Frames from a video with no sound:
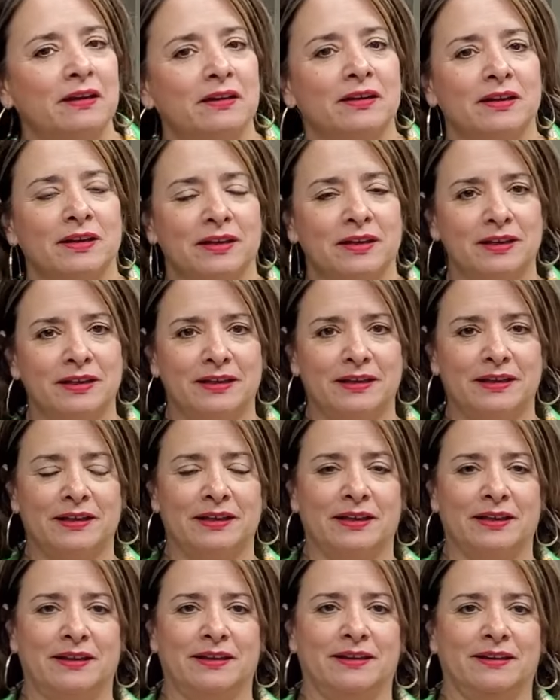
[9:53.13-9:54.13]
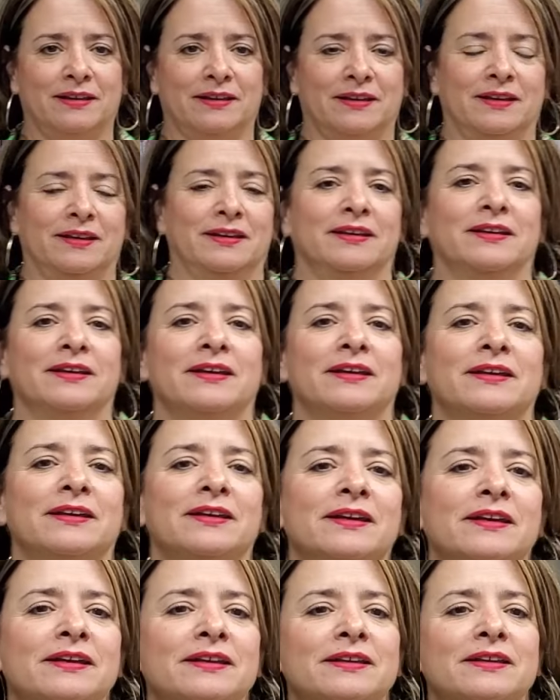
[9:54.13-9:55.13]

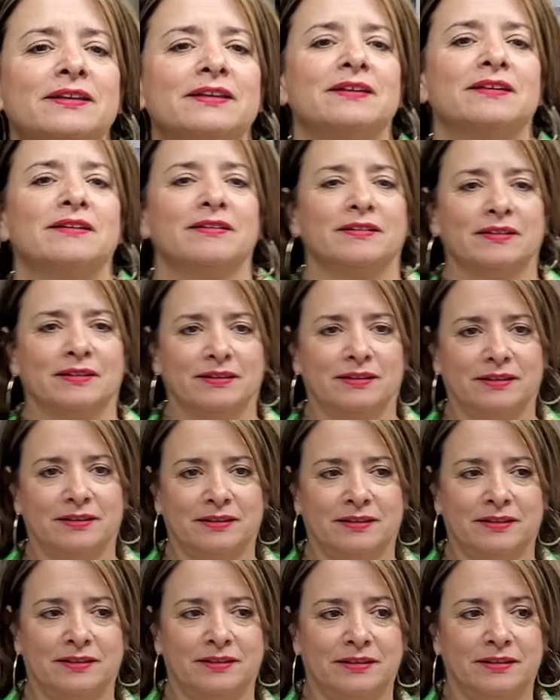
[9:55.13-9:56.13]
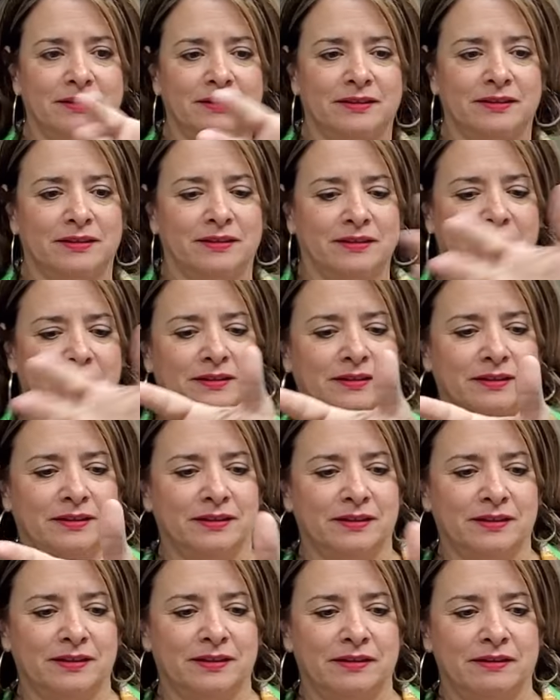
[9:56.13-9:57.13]

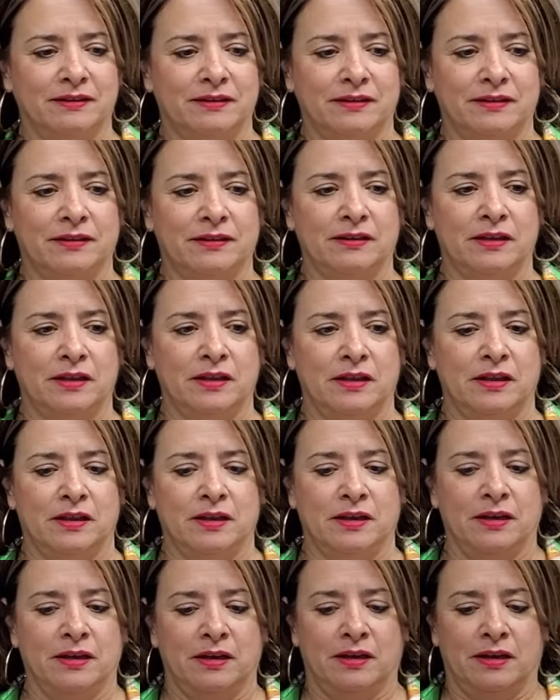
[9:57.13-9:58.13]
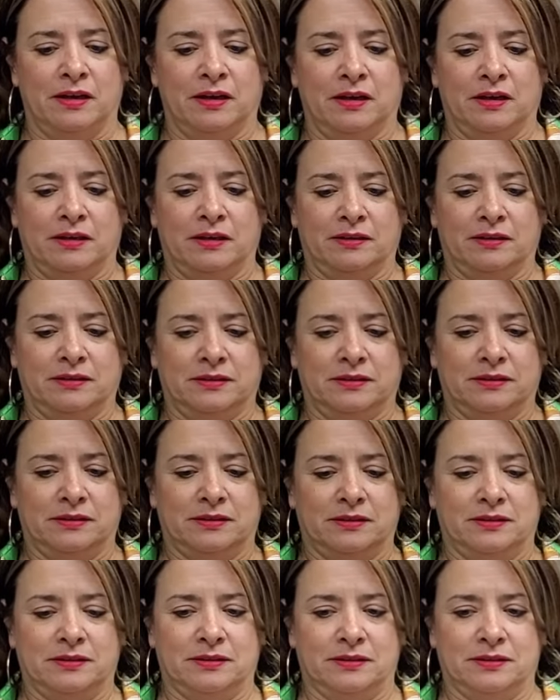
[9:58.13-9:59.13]

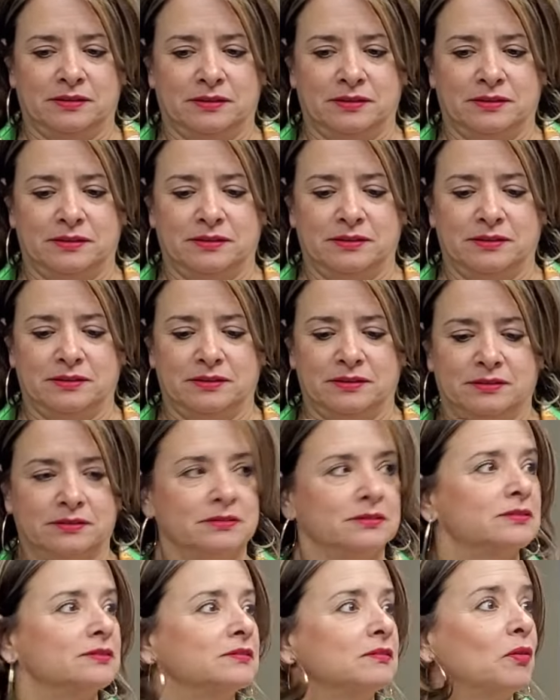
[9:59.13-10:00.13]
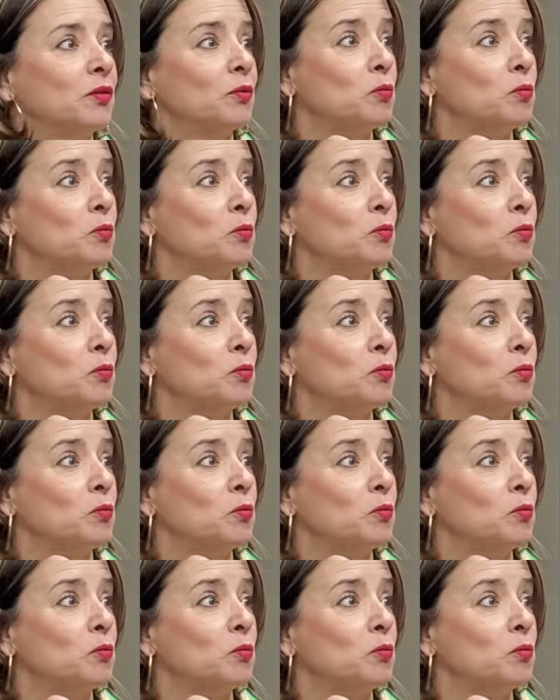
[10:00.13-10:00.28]
The person shown says nothing.